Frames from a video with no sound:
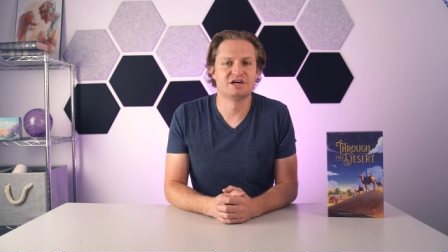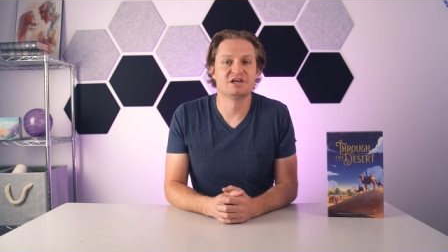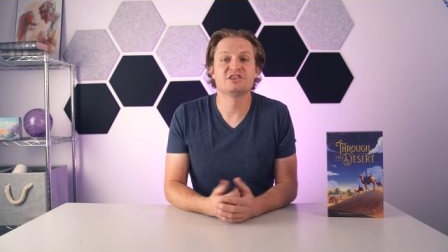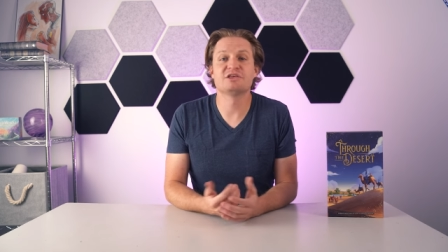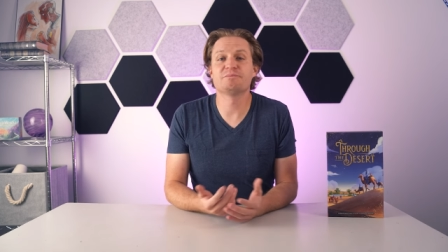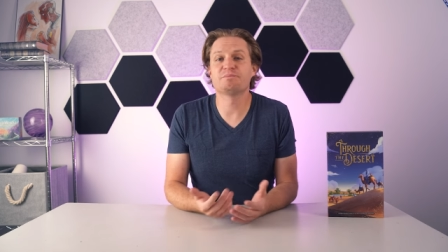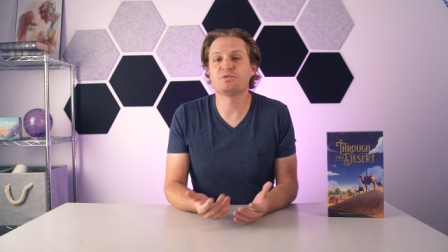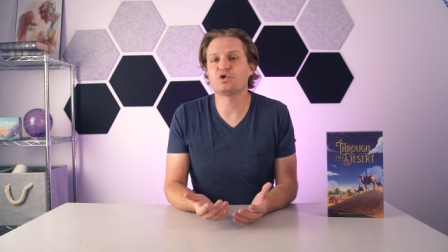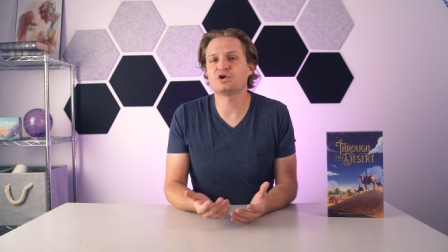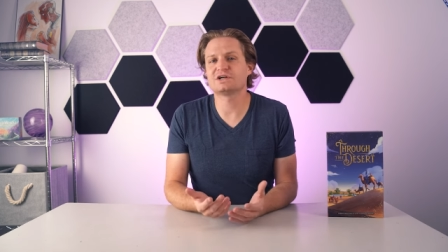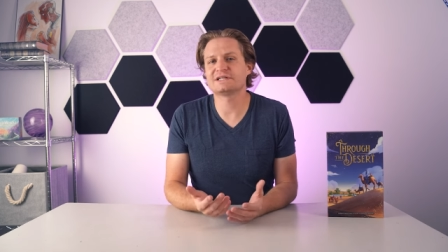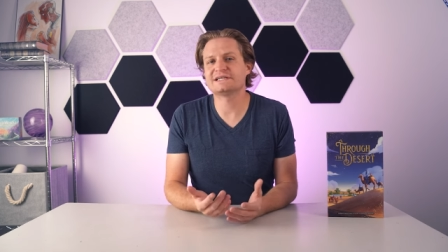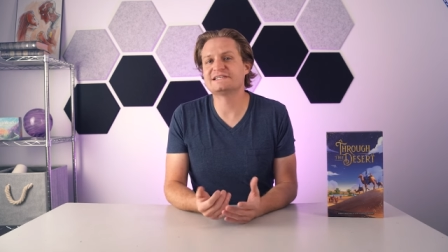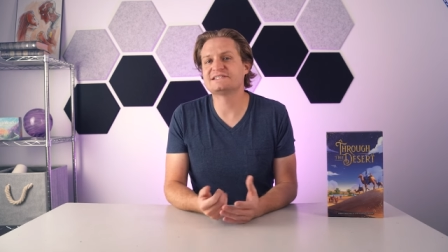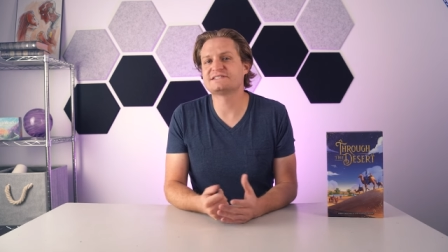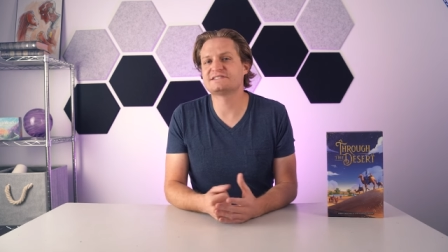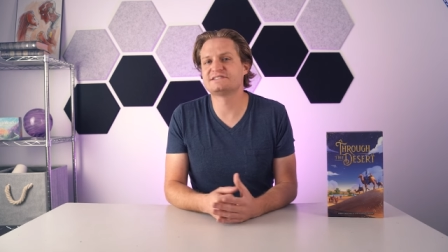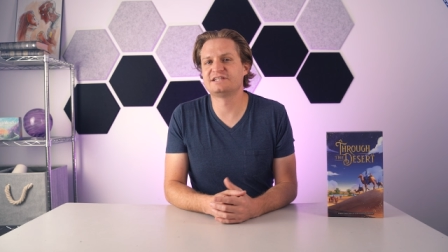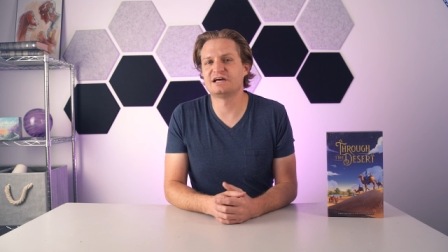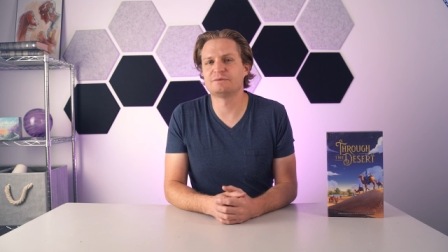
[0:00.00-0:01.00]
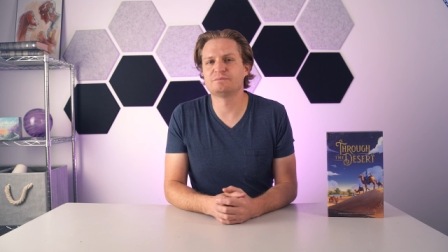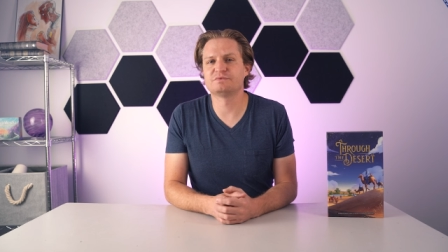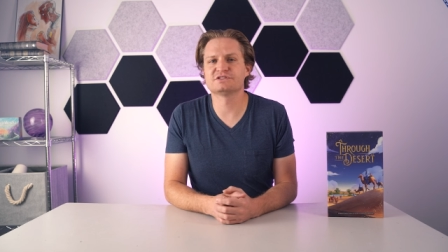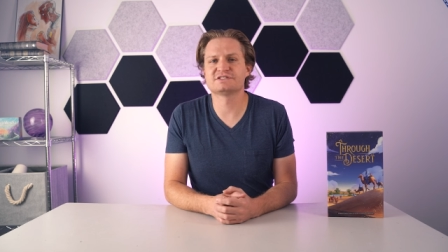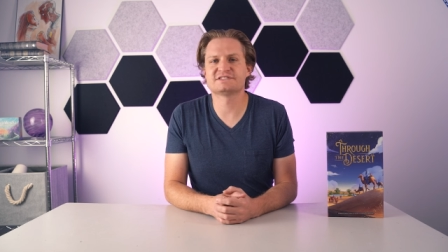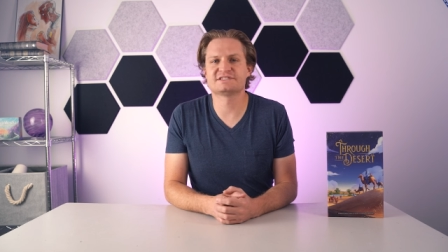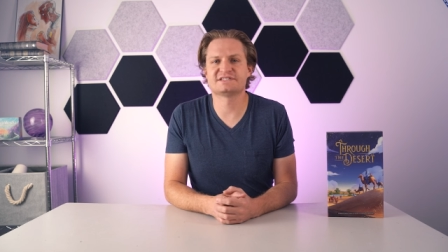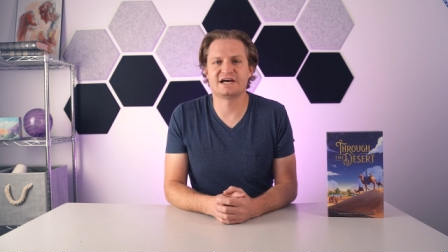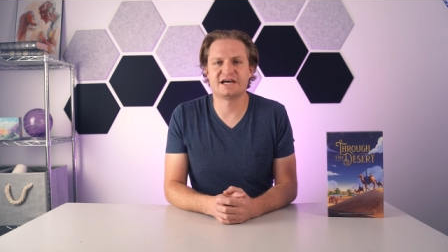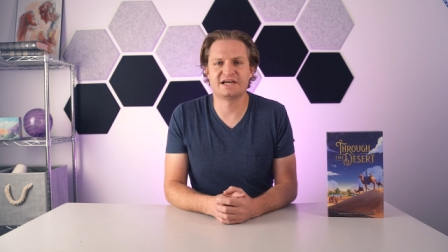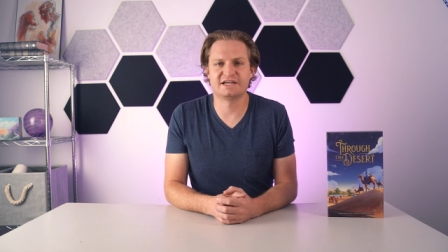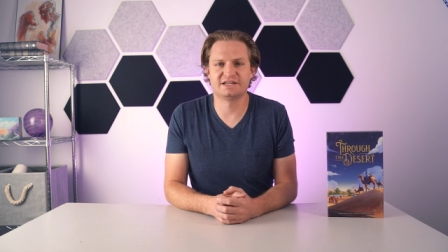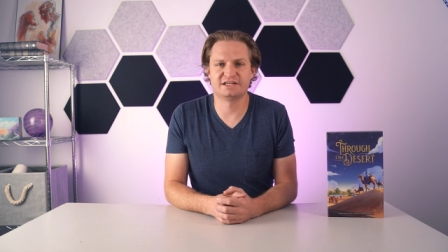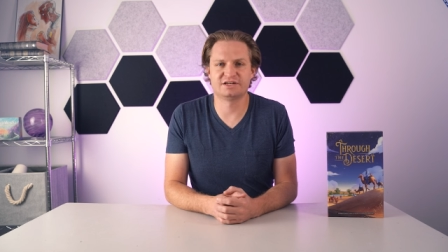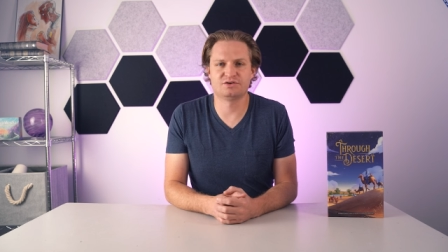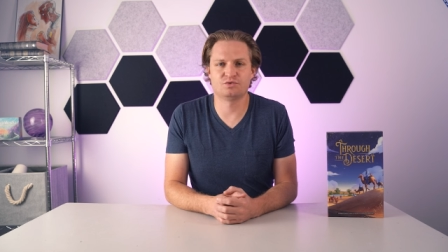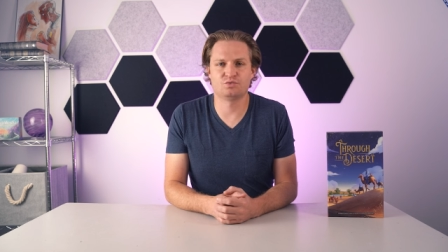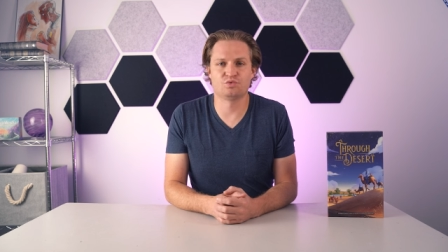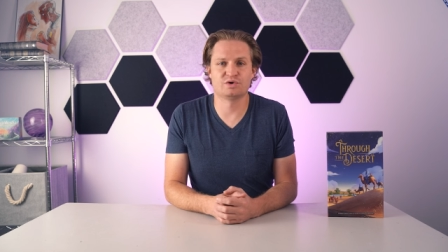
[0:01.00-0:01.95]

The board is double-sided.